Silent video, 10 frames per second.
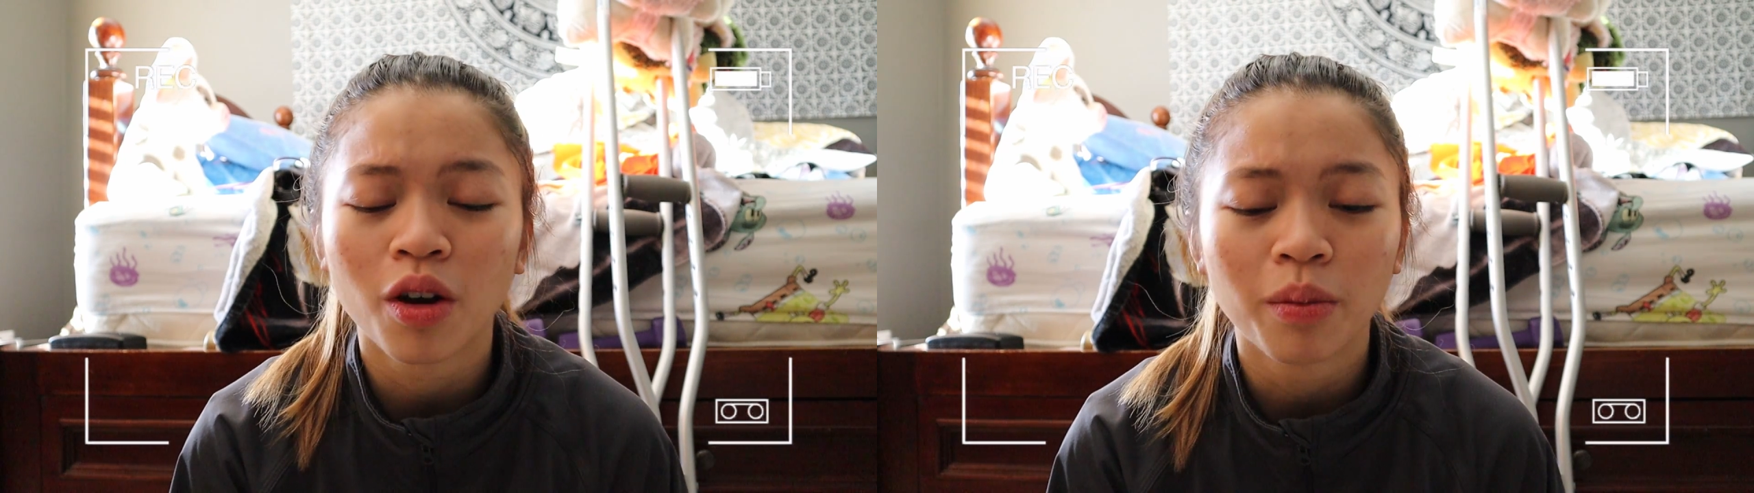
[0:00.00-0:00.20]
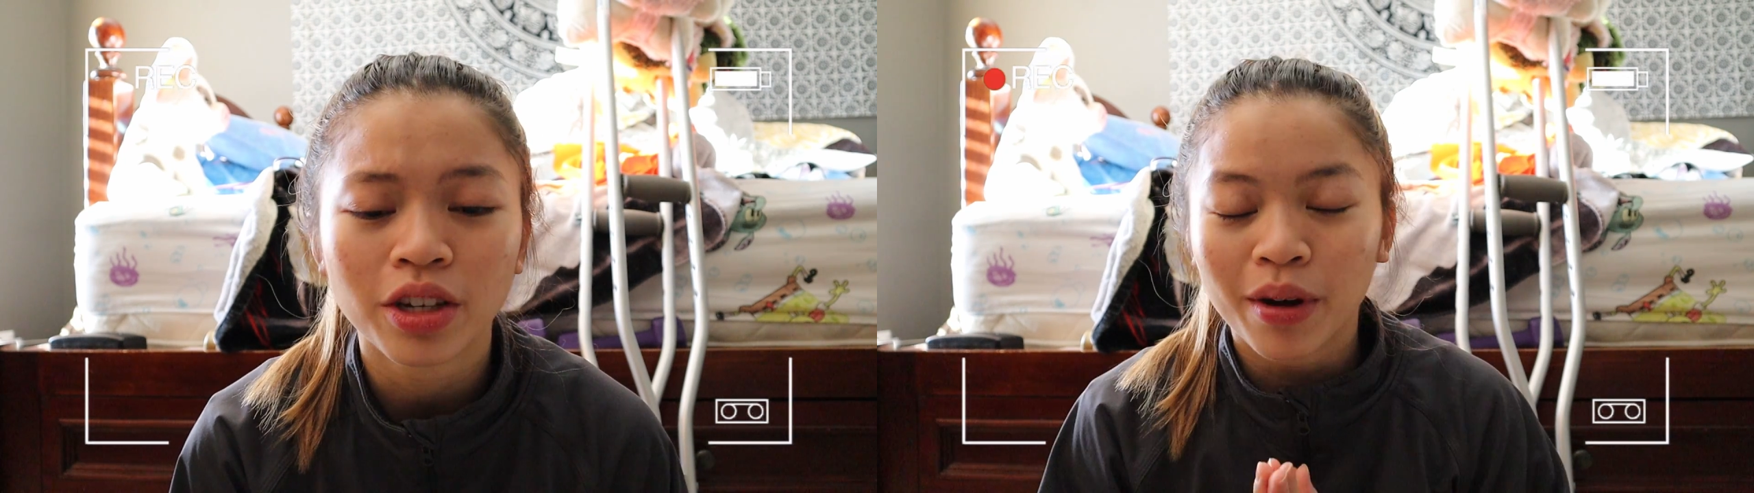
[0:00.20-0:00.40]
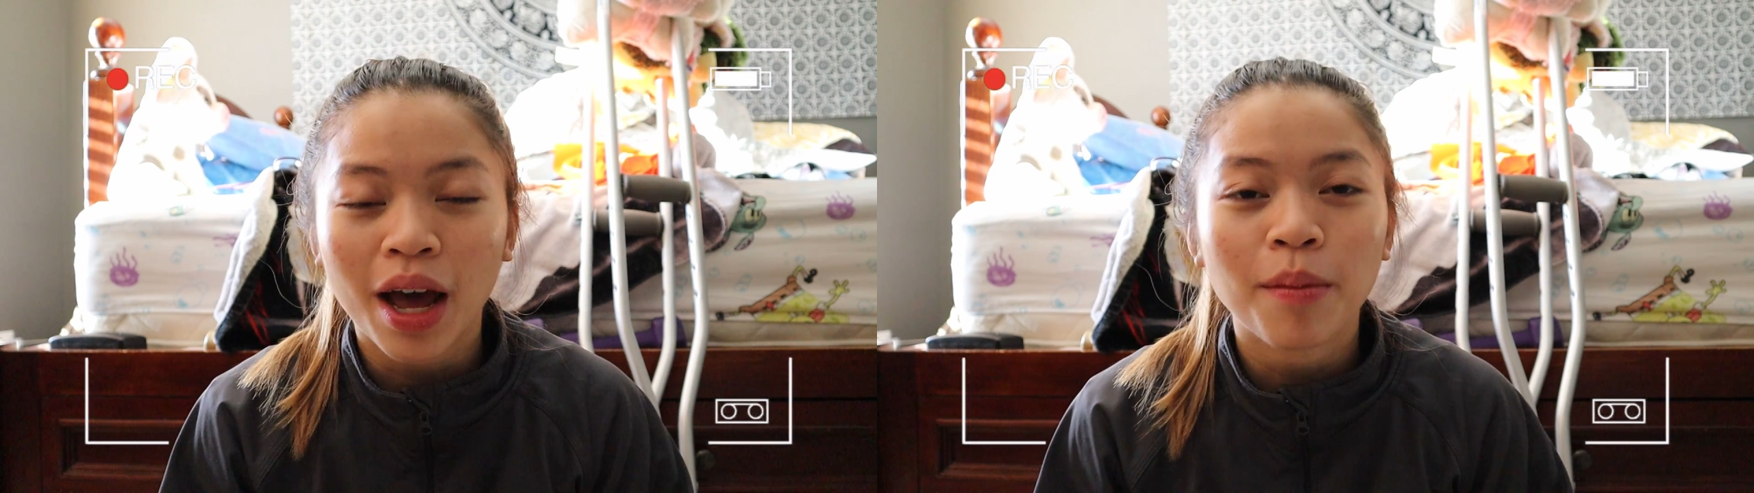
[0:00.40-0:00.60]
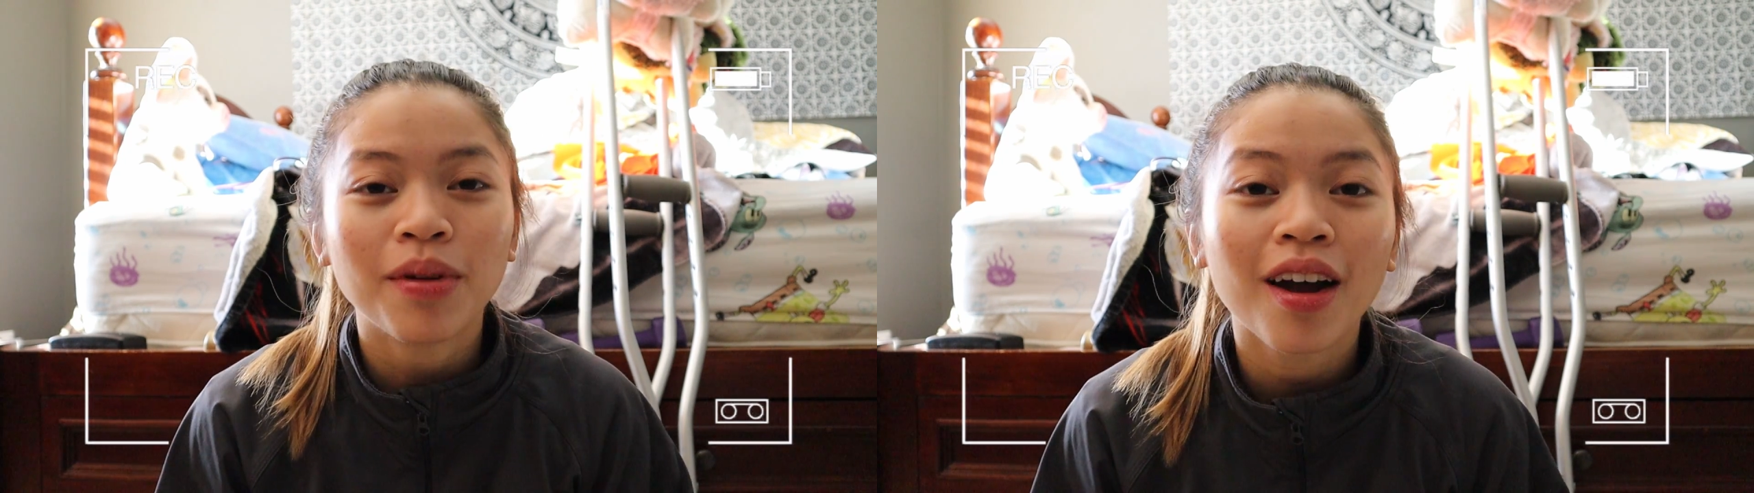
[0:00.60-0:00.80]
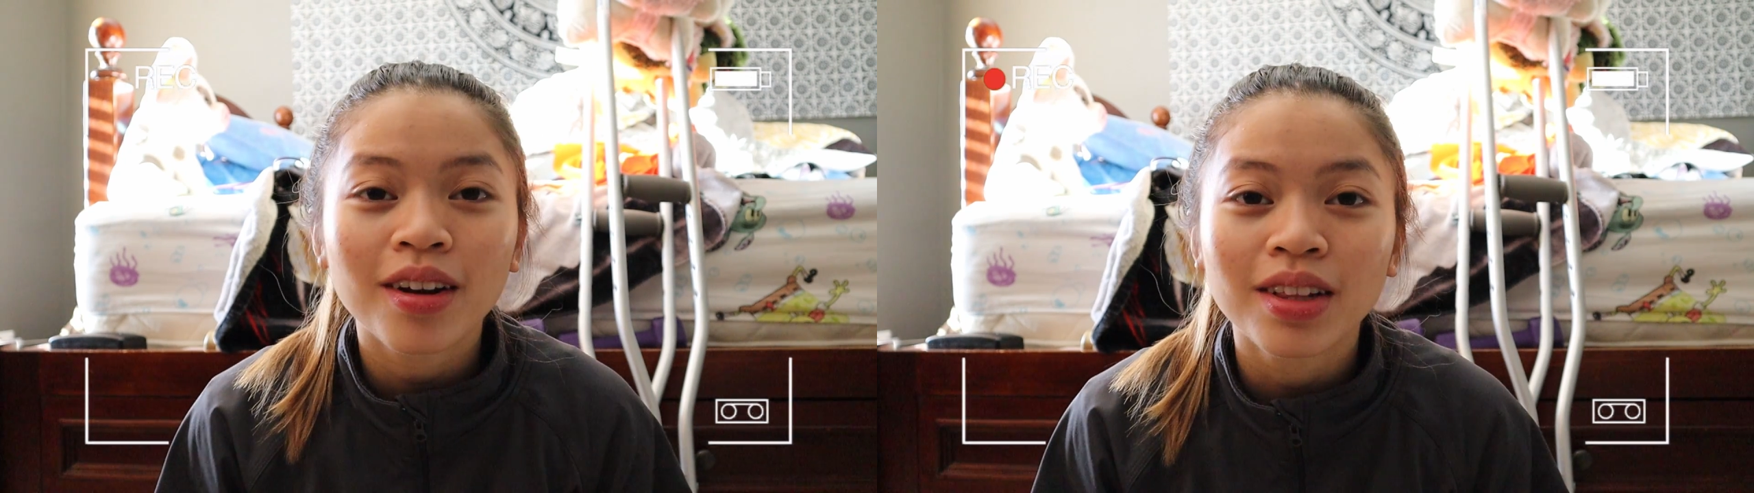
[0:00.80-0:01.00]
much, but I'm
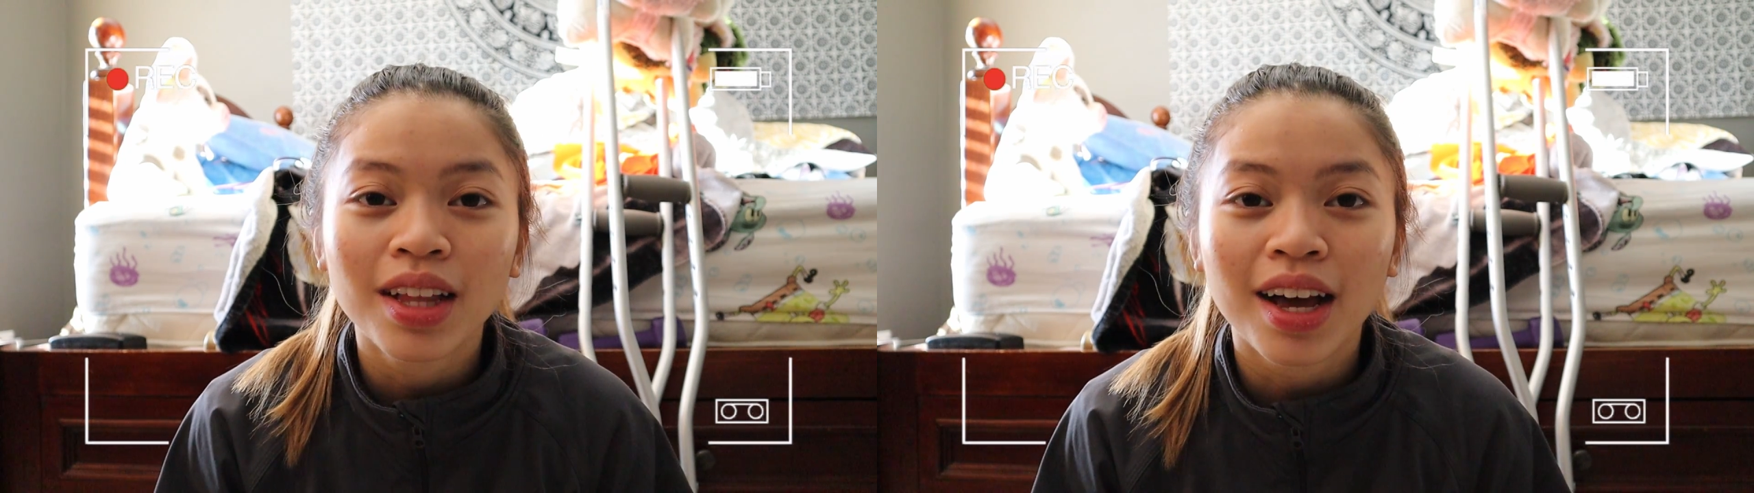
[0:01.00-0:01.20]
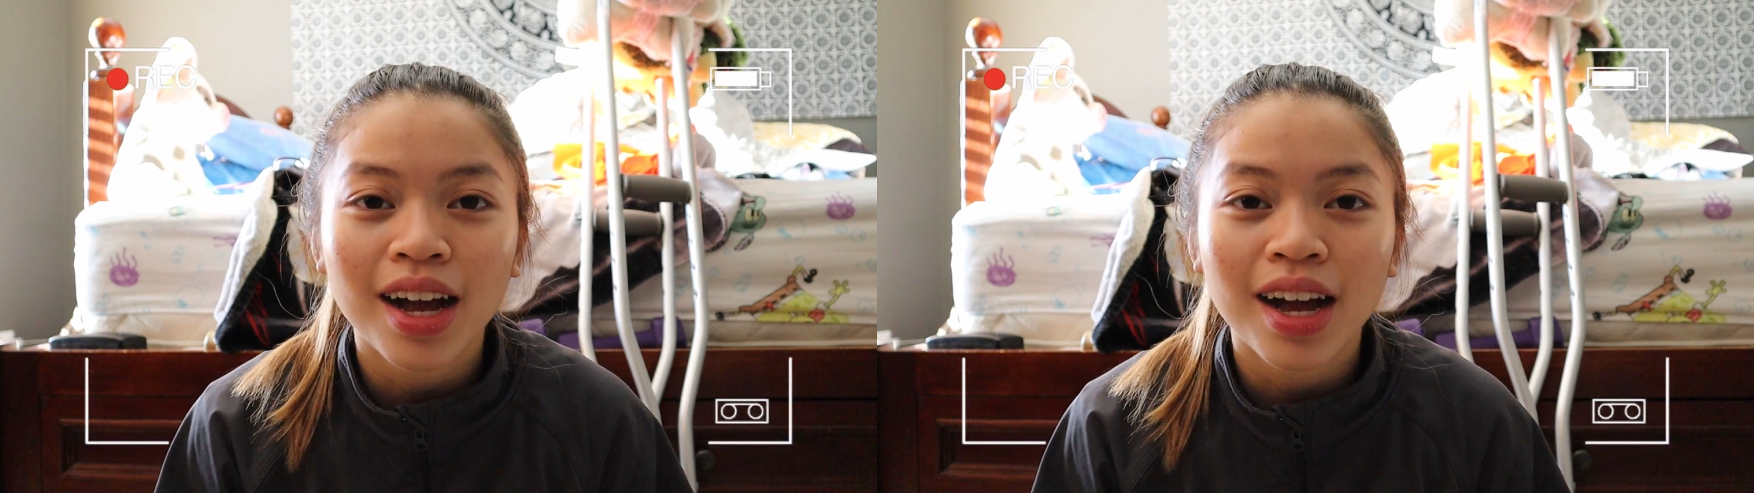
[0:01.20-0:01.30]
not gonna lie,